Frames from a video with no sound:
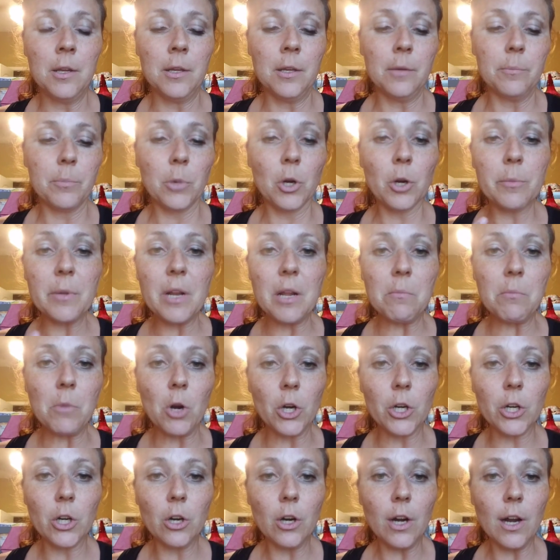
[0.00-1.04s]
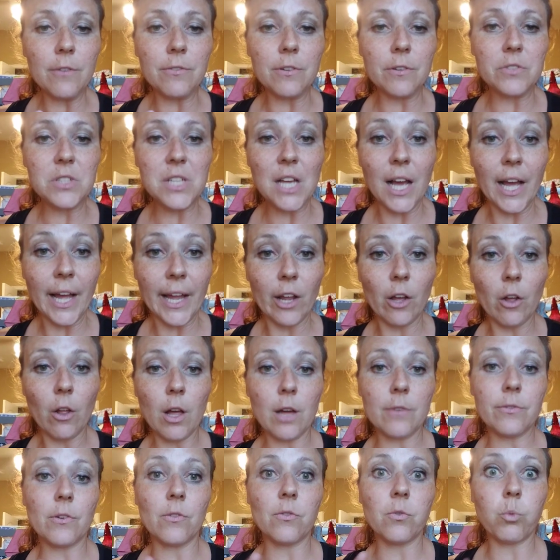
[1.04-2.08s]
permanent marker off of tile,
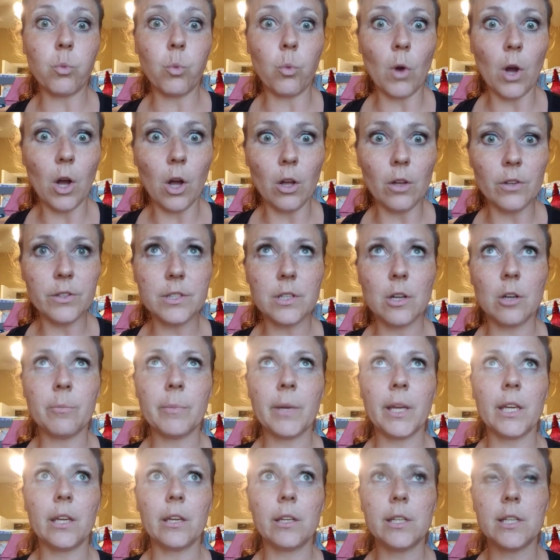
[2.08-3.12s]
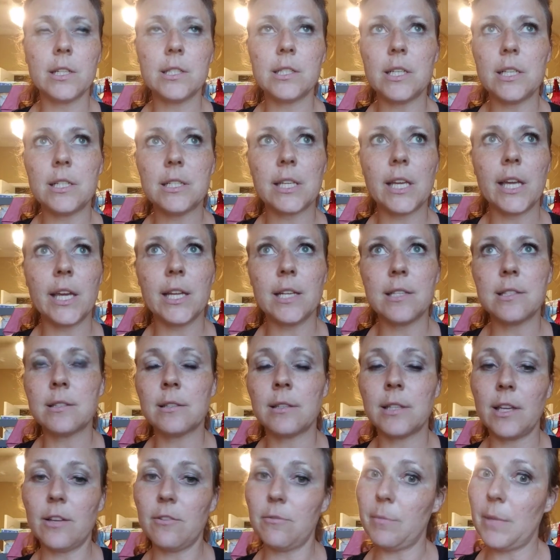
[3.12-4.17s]
off of walls. Oh my goodness, these kids
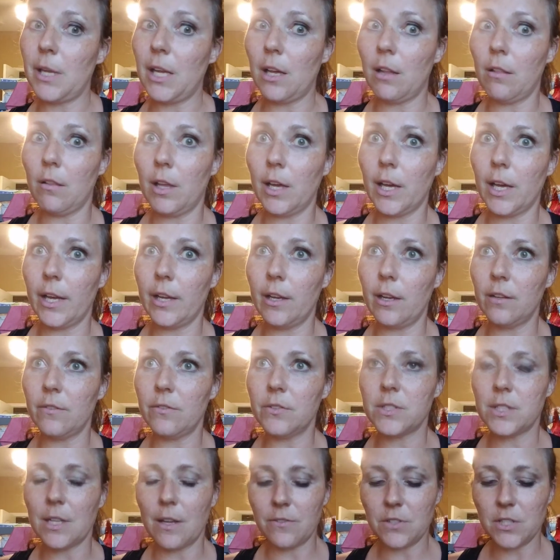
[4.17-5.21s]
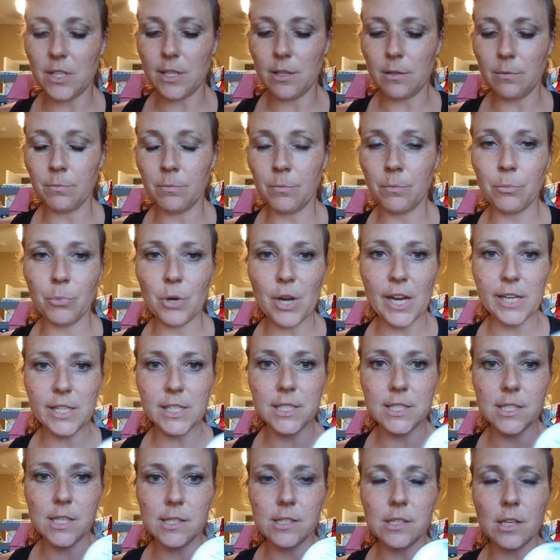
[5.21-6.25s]
give me a lot of stuff to practice
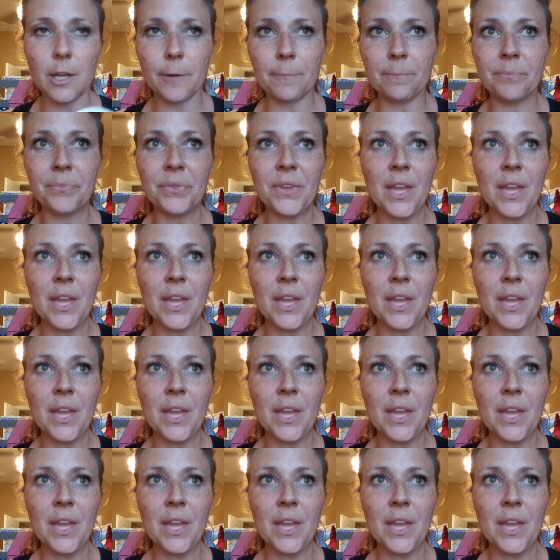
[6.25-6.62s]
this on.